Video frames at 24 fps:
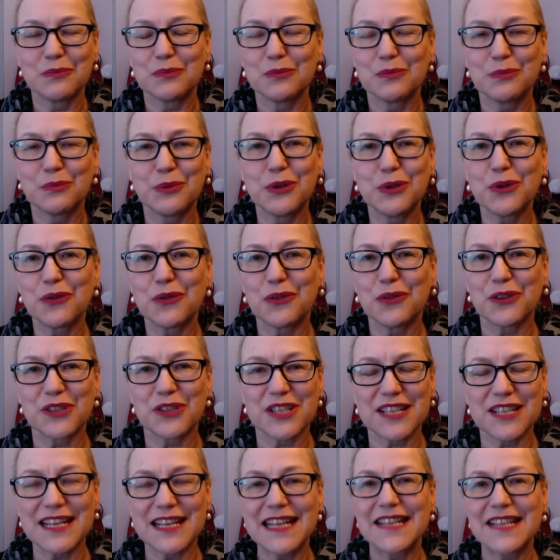beautiful
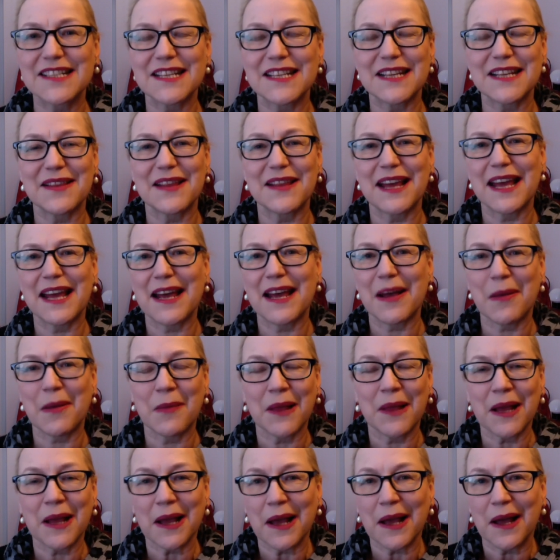scenes in there
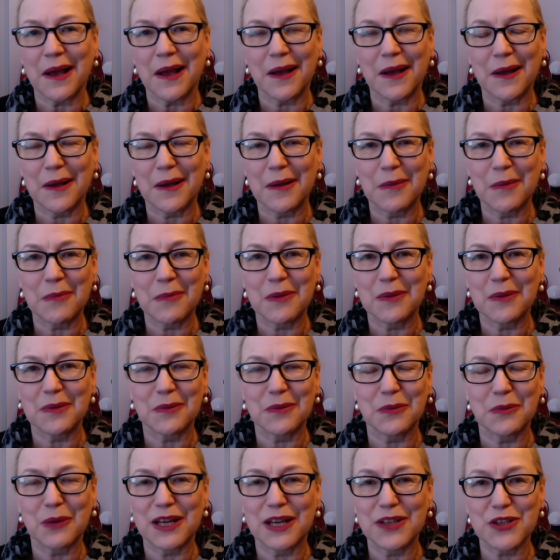um,
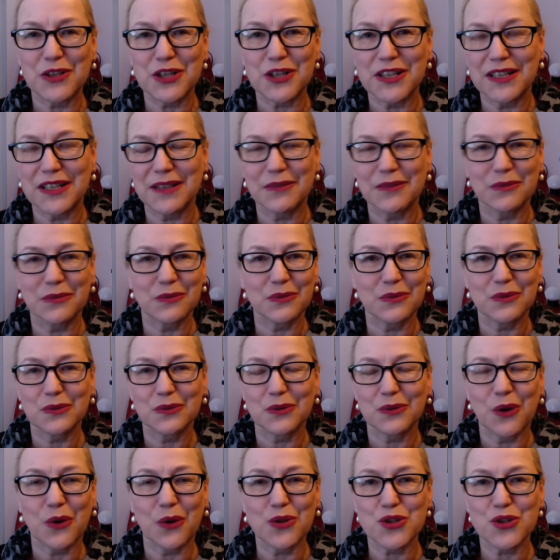when she
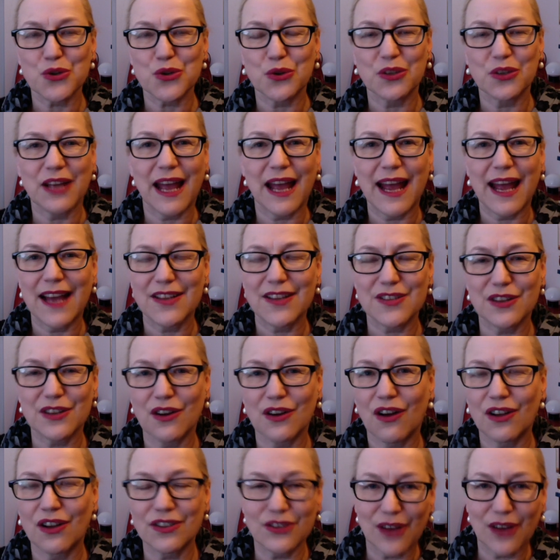goes to a hair
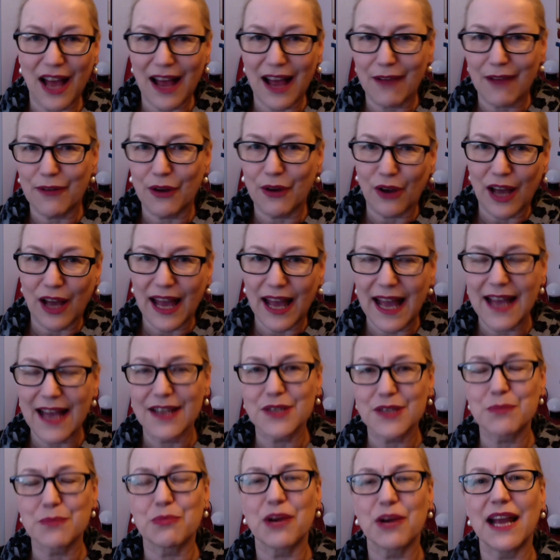salon to have her hairs
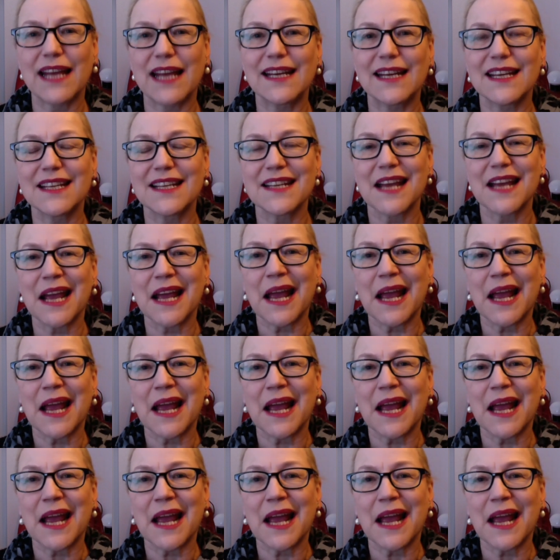braided,